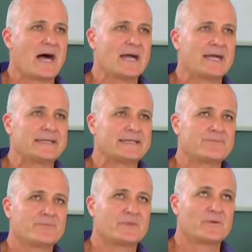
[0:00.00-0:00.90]

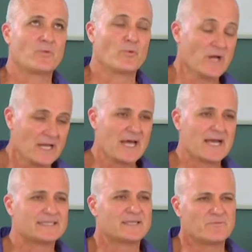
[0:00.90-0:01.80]
I
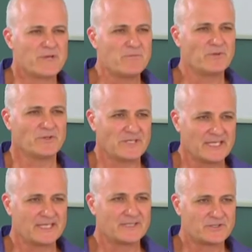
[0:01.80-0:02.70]
realized that people
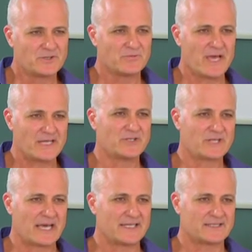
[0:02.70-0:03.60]
needed to be
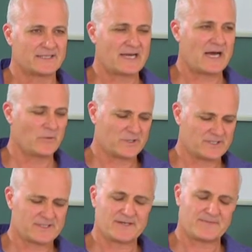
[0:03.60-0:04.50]
educated.
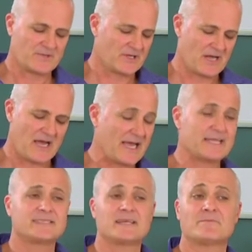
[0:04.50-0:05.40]
I
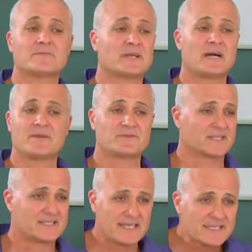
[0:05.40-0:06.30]
had some kind of
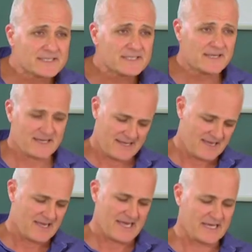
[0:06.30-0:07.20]
success,
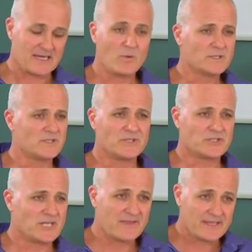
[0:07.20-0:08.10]
and I wanted to
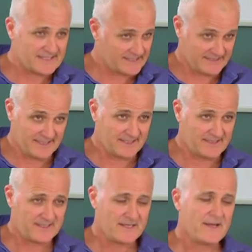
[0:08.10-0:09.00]
share that
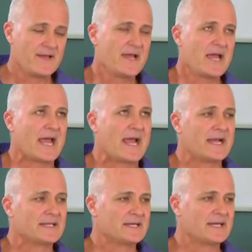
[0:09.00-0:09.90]
success.
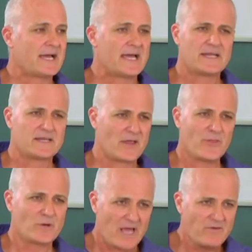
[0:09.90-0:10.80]
And I
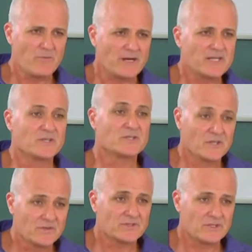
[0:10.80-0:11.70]
thought everybody
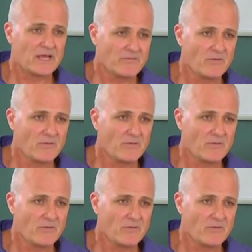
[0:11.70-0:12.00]
deserves it.